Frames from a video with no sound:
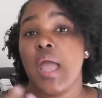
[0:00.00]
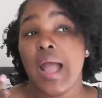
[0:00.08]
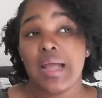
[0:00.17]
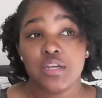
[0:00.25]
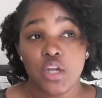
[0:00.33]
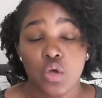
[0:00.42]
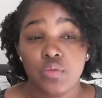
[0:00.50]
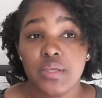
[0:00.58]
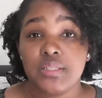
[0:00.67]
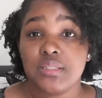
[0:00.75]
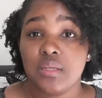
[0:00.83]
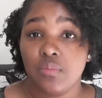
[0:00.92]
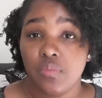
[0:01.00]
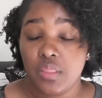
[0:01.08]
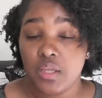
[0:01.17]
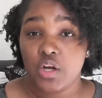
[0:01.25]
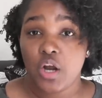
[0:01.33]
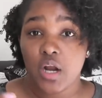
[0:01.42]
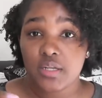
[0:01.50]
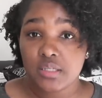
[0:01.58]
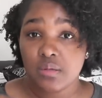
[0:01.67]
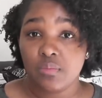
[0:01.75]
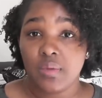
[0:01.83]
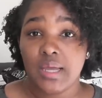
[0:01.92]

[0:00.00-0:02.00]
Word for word: i know that some there are some